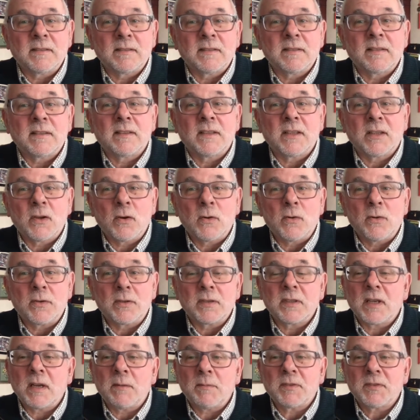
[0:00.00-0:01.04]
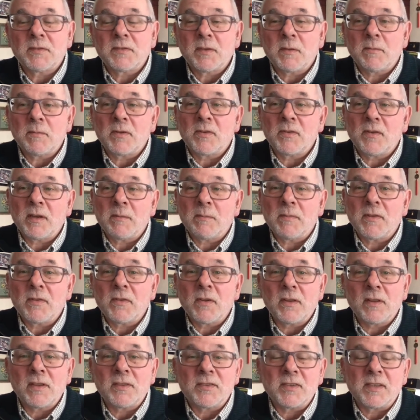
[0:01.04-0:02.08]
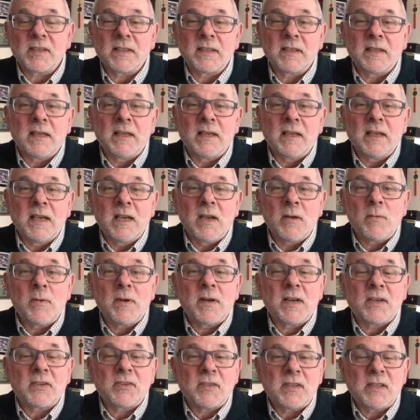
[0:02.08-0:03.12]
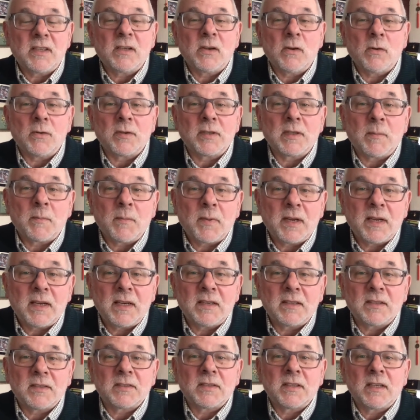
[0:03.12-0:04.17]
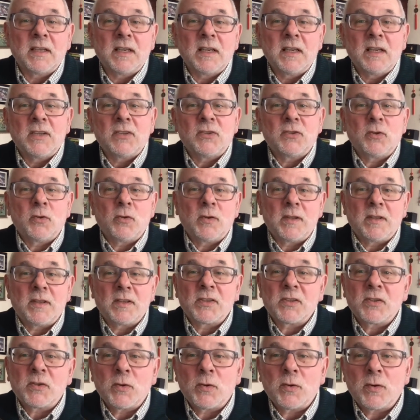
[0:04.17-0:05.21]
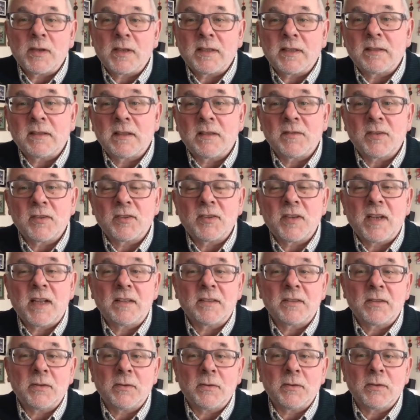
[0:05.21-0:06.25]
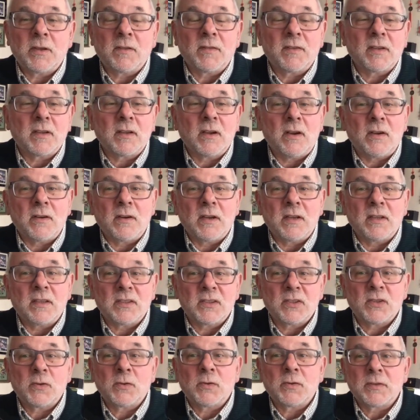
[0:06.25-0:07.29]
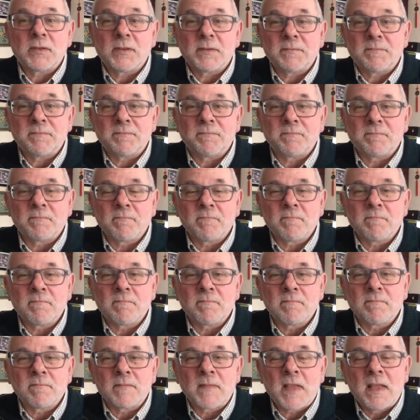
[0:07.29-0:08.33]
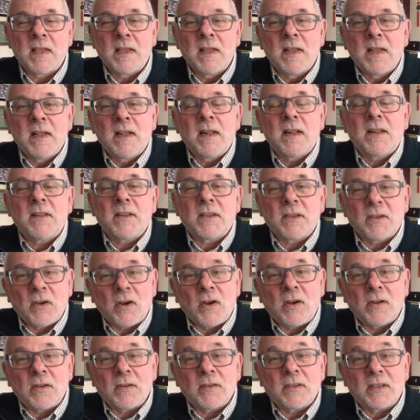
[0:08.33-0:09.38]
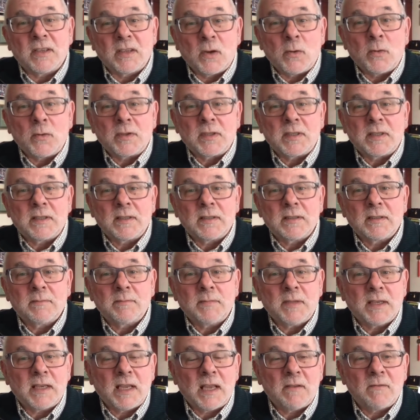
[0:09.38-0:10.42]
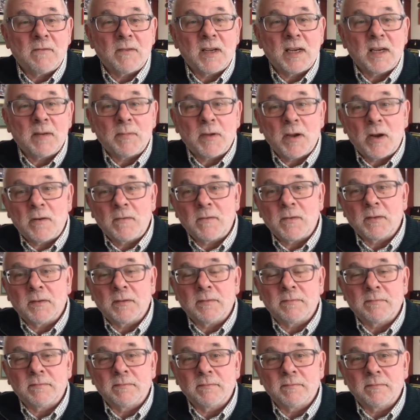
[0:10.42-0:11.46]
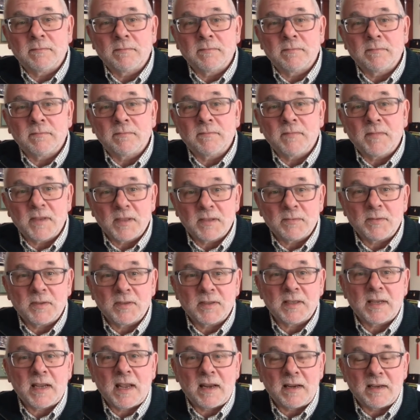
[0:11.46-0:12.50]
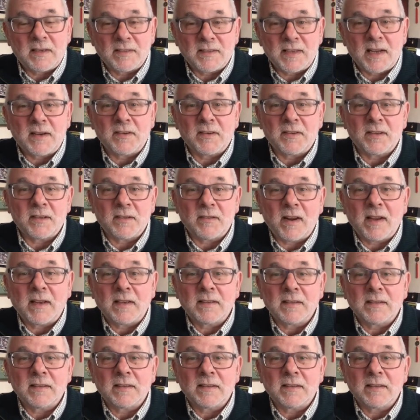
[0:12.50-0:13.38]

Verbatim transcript: The goat comes from Greek mythology, when a she goat appears during the story of the childhood of the god Zeus. The, go- the goat became very powerful. This was Alexander the Great.